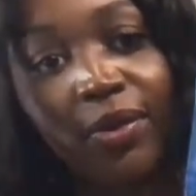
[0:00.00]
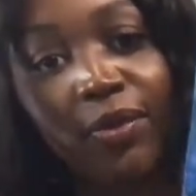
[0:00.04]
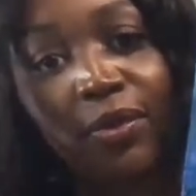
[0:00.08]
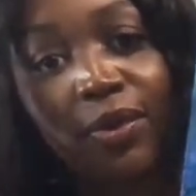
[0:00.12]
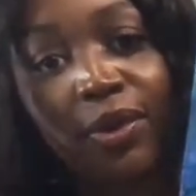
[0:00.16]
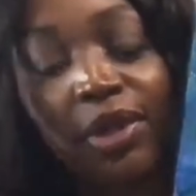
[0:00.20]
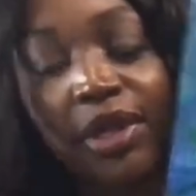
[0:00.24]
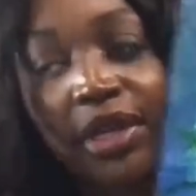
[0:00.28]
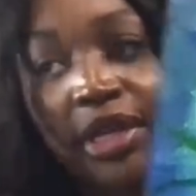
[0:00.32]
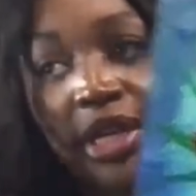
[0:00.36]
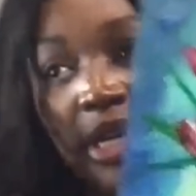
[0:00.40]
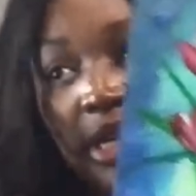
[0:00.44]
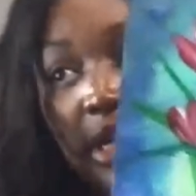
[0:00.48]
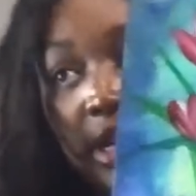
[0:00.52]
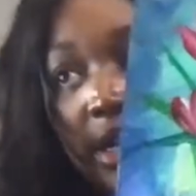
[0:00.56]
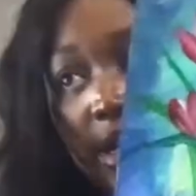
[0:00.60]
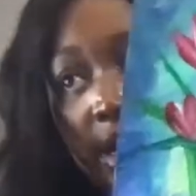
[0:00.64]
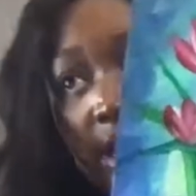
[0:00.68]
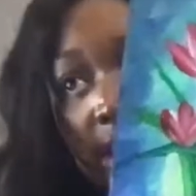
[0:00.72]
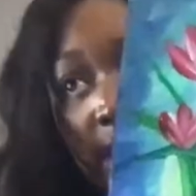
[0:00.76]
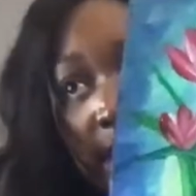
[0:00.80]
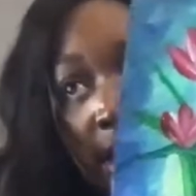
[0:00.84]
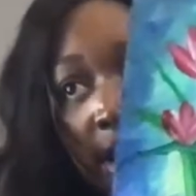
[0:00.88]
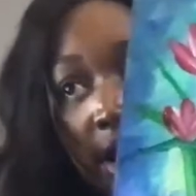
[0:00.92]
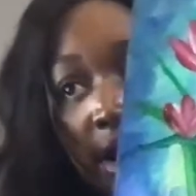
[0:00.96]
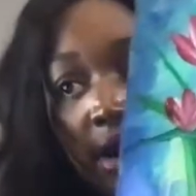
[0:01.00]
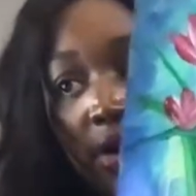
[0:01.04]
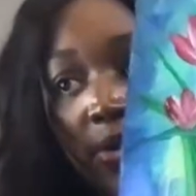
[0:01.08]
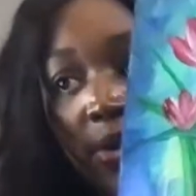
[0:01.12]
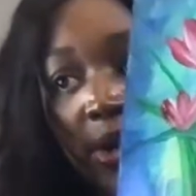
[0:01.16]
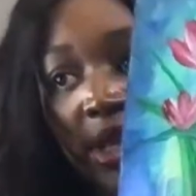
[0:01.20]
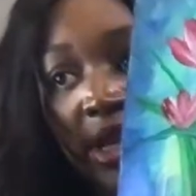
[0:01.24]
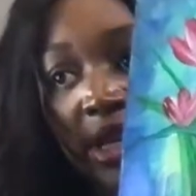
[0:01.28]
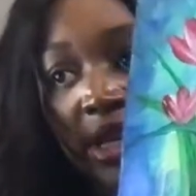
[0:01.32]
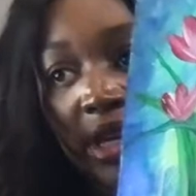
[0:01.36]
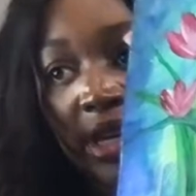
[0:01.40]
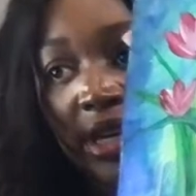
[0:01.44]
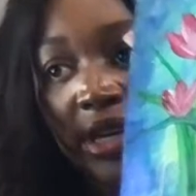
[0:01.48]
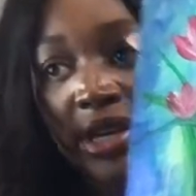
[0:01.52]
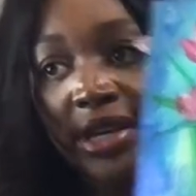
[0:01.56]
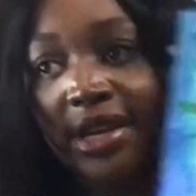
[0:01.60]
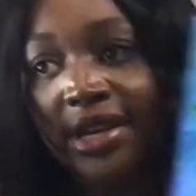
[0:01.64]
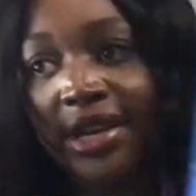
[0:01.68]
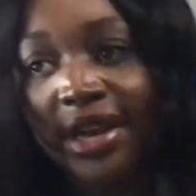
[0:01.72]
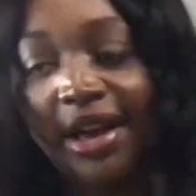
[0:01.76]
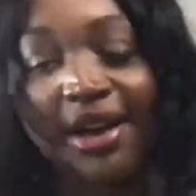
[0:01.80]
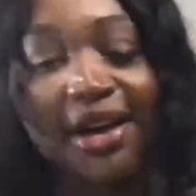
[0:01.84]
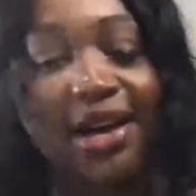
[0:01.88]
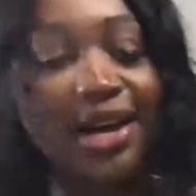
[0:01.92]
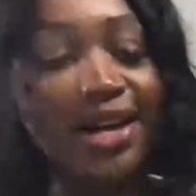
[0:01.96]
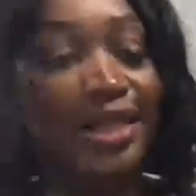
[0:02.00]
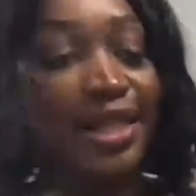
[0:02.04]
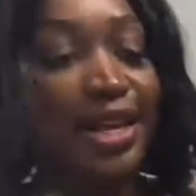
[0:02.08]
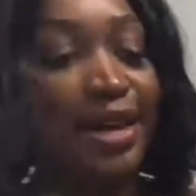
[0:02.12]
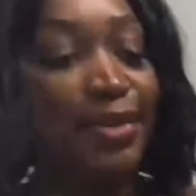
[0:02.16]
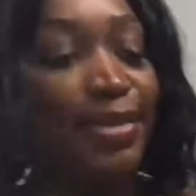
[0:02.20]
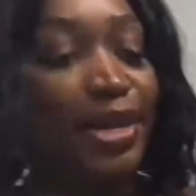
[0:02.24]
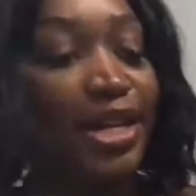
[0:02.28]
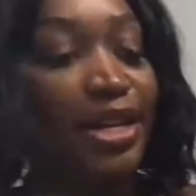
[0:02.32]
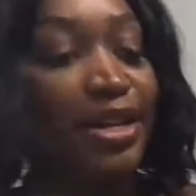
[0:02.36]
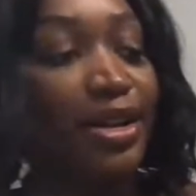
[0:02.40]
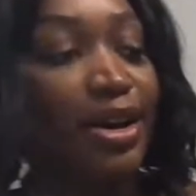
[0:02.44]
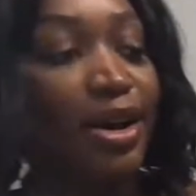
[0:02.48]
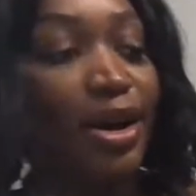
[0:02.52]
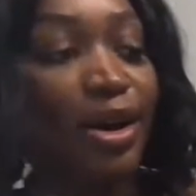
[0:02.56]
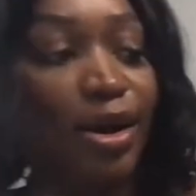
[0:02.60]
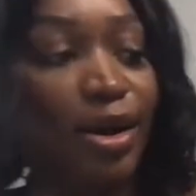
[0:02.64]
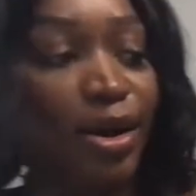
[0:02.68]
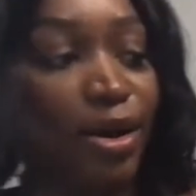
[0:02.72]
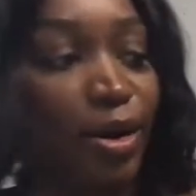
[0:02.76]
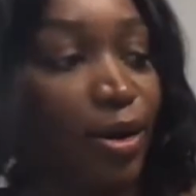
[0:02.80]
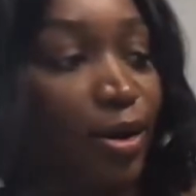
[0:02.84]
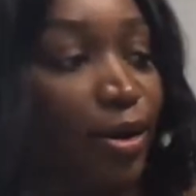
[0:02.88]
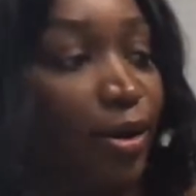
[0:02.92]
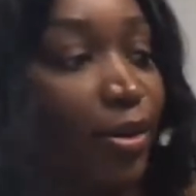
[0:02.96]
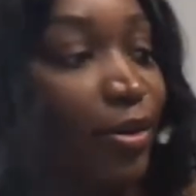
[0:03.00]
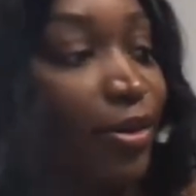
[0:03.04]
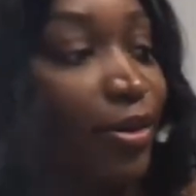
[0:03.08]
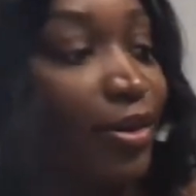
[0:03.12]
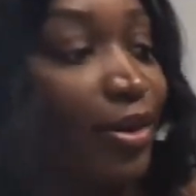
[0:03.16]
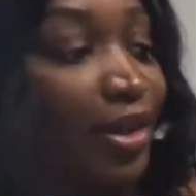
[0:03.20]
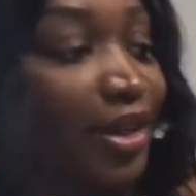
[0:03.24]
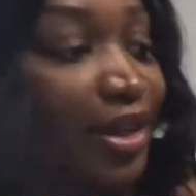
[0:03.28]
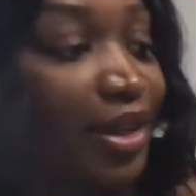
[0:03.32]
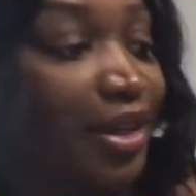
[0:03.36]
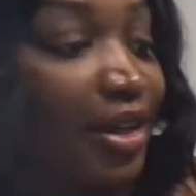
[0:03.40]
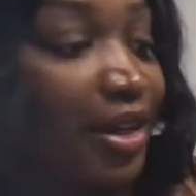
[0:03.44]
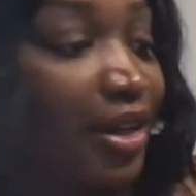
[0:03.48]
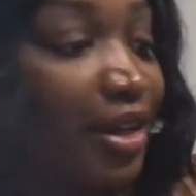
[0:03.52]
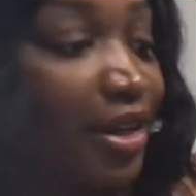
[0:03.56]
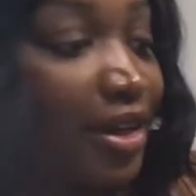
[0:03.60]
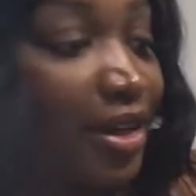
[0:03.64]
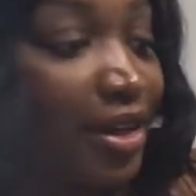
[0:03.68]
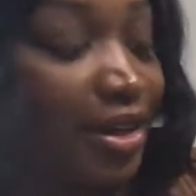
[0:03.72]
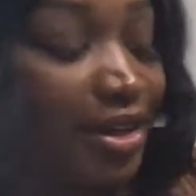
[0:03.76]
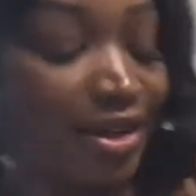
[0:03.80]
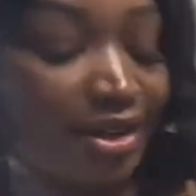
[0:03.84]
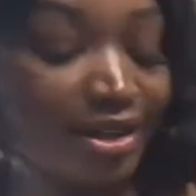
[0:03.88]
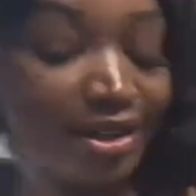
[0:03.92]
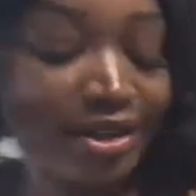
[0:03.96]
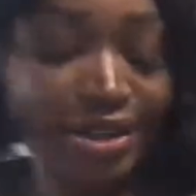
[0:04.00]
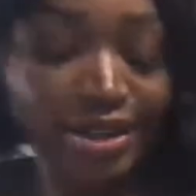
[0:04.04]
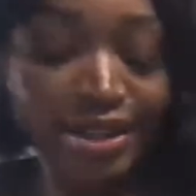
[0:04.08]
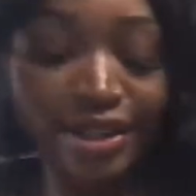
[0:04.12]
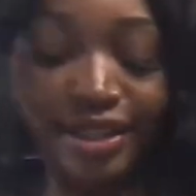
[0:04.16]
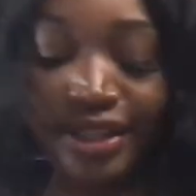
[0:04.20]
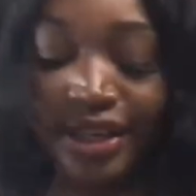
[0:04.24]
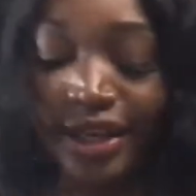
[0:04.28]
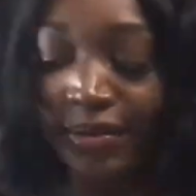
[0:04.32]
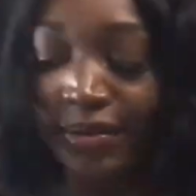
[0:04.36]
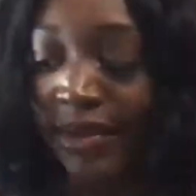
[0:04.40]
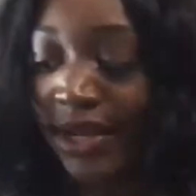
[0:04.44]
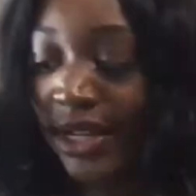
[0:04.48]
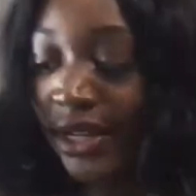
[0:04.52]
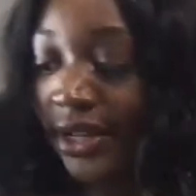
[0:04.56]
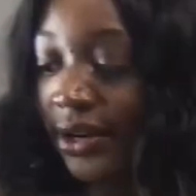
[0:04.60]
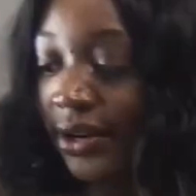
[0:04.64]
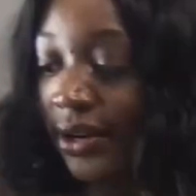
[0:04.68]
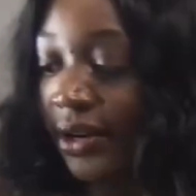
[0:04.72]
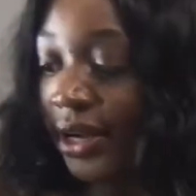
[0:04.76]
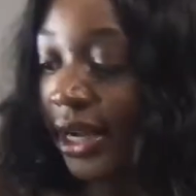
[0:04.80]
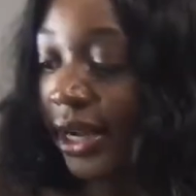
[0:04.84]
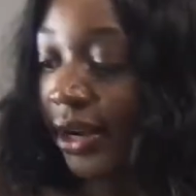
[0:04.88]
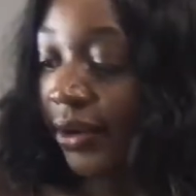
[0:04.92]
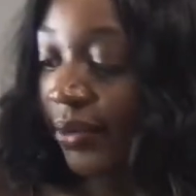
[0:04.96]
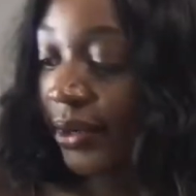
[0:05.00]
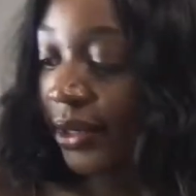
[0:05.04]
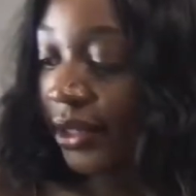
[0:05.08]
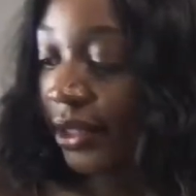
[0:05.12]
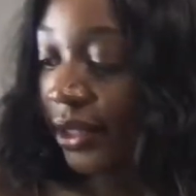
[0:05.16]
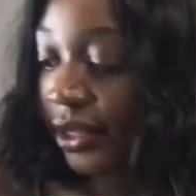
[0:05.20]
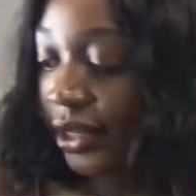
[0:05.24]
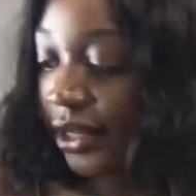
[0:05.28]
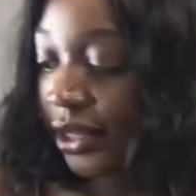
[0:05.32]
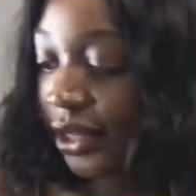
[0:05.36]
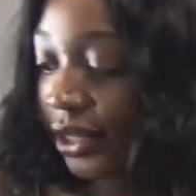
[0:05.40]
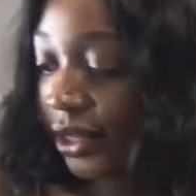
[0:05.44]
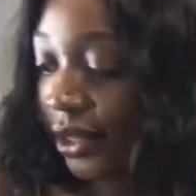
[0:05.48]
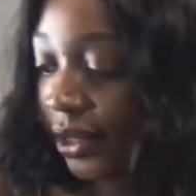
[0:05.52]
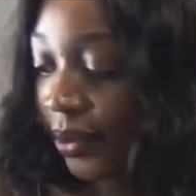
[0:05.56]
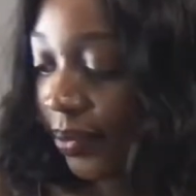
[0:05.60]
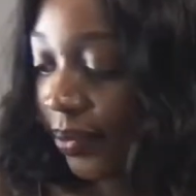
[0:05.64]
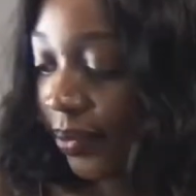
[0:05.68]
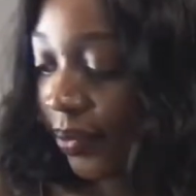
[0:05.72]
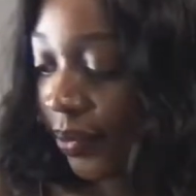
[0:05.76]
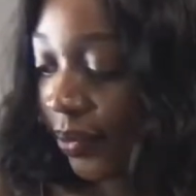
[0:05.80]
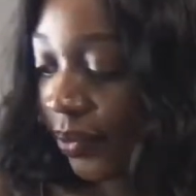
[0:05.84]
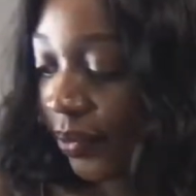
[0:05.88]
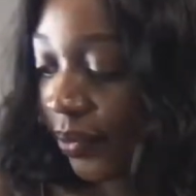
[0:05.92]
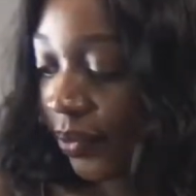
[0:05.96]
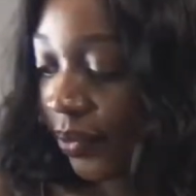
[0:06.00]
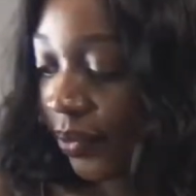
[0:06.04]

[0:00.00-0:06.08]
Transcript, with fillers: We're looking good, y'all. We're looking good. Y'all gotta let me know. Let me know how we're looking.